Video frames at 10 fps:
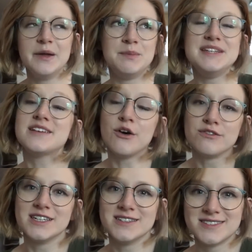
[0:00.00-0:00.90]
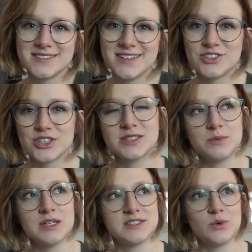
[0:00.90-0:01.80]
Be selfless and treat
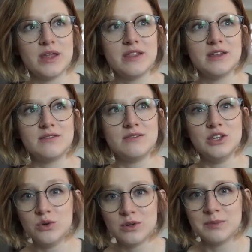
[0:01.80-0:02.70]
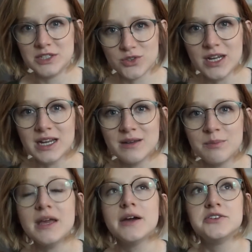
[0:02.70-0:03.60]
someone else the way that you want to be treated.
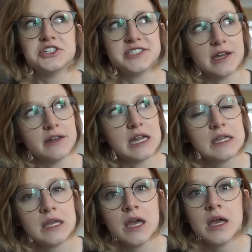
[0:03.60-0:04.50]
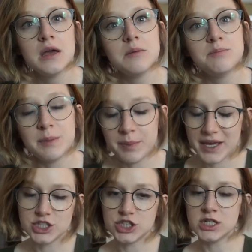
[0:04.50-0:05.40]
Be understanding. Be
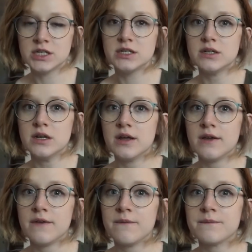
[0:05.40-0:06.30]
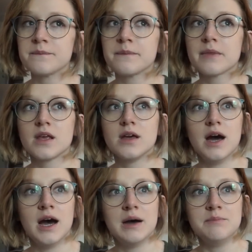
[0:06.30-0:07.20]
patient.
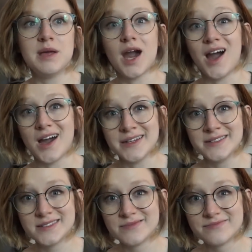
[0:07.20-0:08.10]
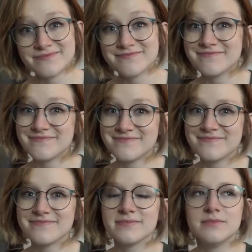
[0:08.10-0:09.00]
Be kind.
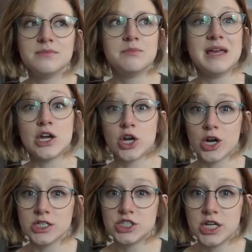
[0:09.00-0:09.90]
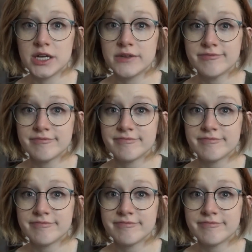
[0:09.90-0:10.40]
Be encouraging.